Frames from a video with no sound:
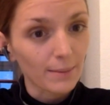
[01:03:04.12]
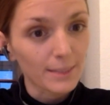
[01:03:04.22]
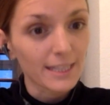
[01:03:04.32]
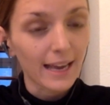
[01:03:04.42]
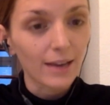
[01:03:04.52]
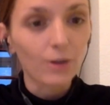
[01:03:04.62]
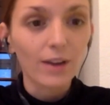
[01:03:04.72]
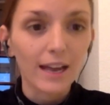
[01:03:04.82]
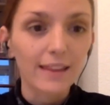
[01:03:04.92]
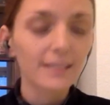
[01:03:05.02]
say,
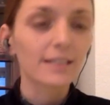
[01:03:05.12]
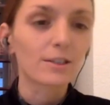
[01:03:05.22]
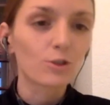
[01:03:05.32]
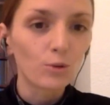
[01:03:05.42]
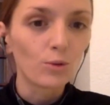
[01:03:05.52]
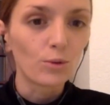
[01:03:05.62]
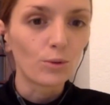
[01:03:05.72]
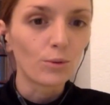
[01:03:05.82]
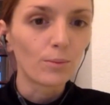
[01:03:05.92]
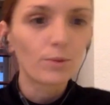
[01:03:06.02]
okay, this is
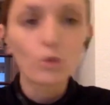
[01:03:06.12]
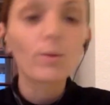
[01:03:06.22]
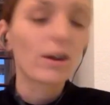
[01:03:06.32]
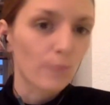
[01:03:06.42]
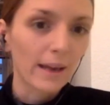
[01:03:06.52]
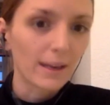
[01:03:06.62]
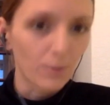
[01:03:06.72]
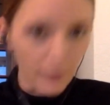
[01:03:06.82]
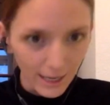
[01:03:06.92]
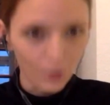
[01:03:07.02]
too much money
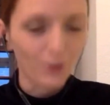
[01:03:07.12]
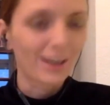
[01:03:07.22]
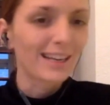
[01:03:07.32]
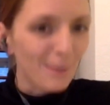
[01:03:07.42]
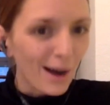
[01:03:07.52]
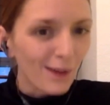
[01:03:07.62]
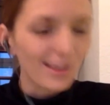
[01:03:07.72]
we are talking about,